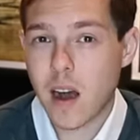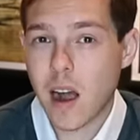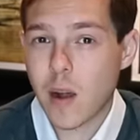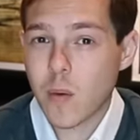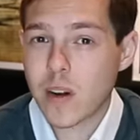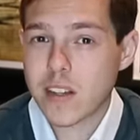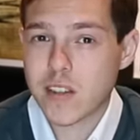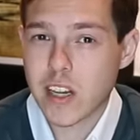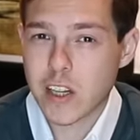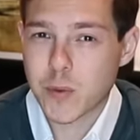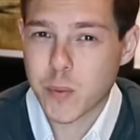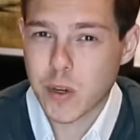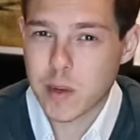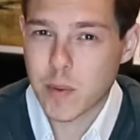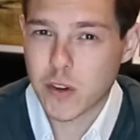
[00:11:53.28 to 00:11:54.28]
I want to say
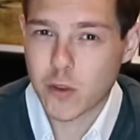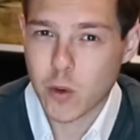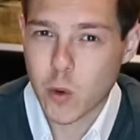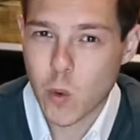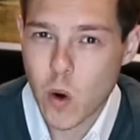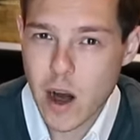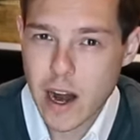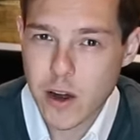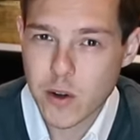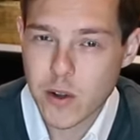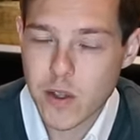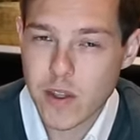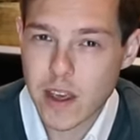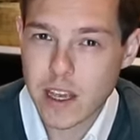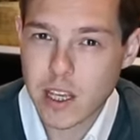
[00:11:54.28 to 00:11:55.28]
it's pretty much
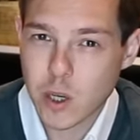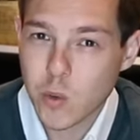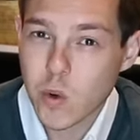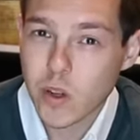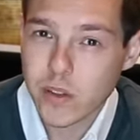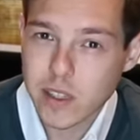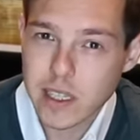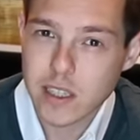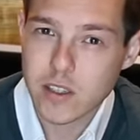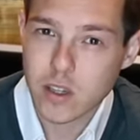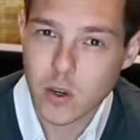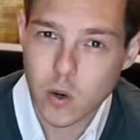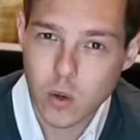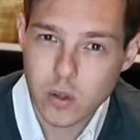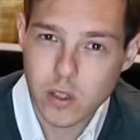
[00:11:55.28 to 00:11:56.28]
required that you will need
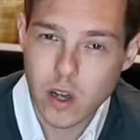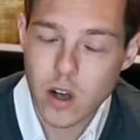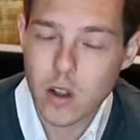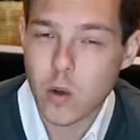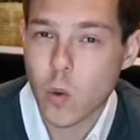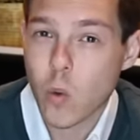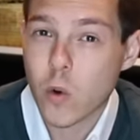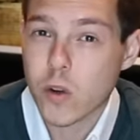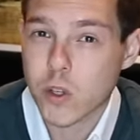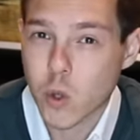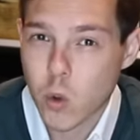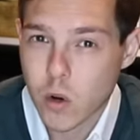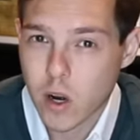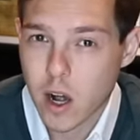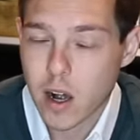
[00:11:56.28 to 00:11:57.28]
to cold call or
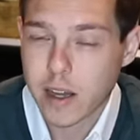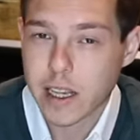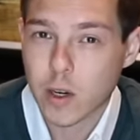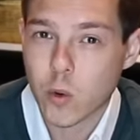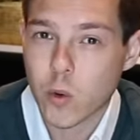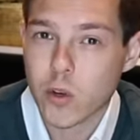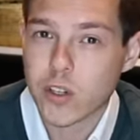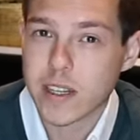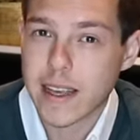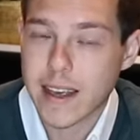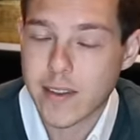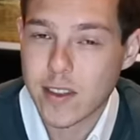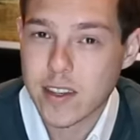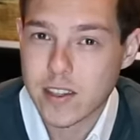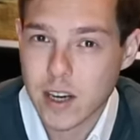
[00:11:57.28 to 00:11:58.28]
door knock in order to
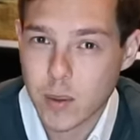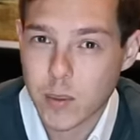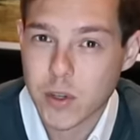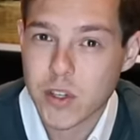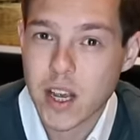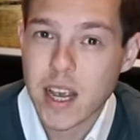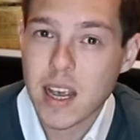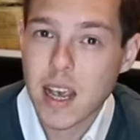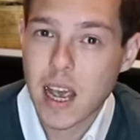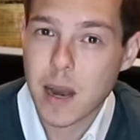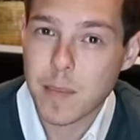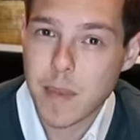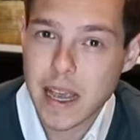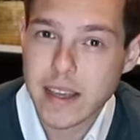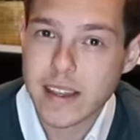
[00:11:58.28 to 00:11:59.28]
hit these numbers
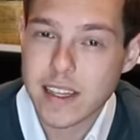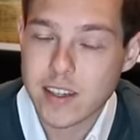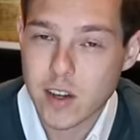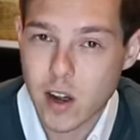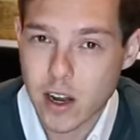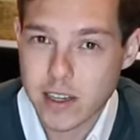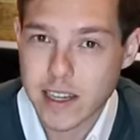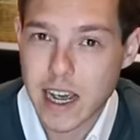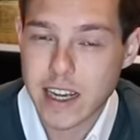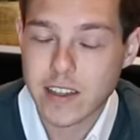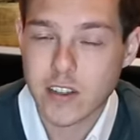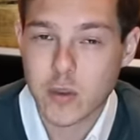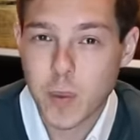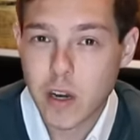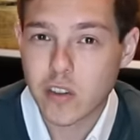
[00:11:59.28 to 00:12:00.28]
and make these
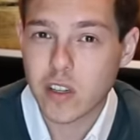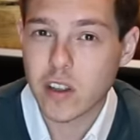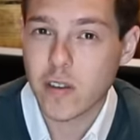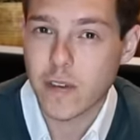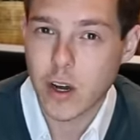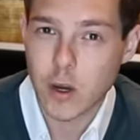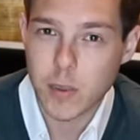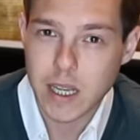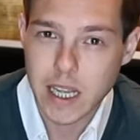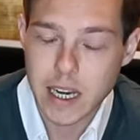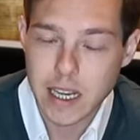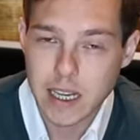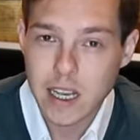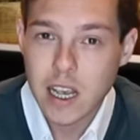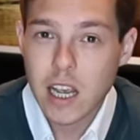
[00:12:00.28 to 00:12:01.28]
contacts. Especially in the very
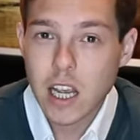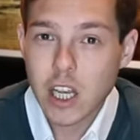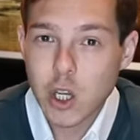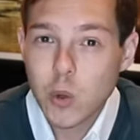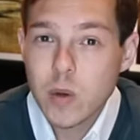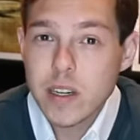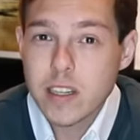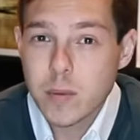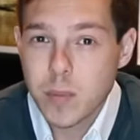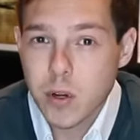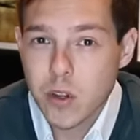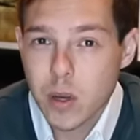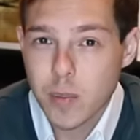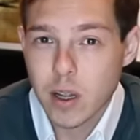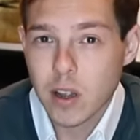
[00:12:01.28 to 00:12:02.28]
beginning, you need to
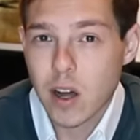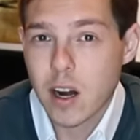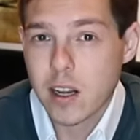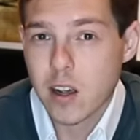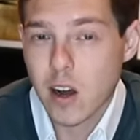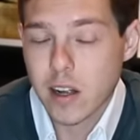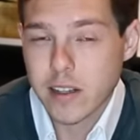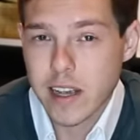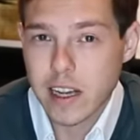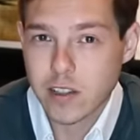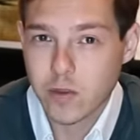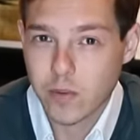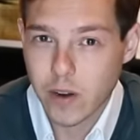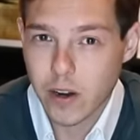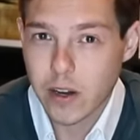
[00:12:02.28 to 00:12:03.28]
build up a lot of
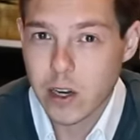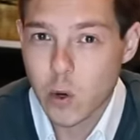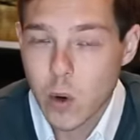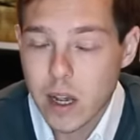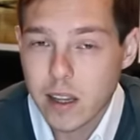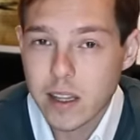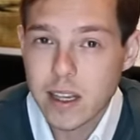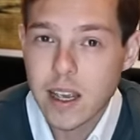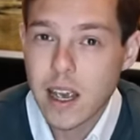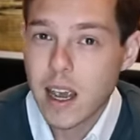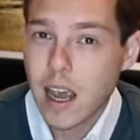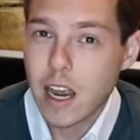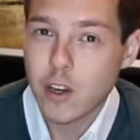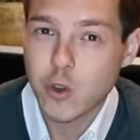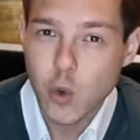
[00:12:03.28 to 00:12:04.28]
contacts very quickly,
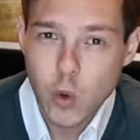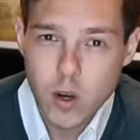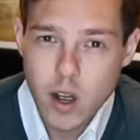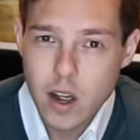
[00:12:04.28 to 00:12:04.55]
and door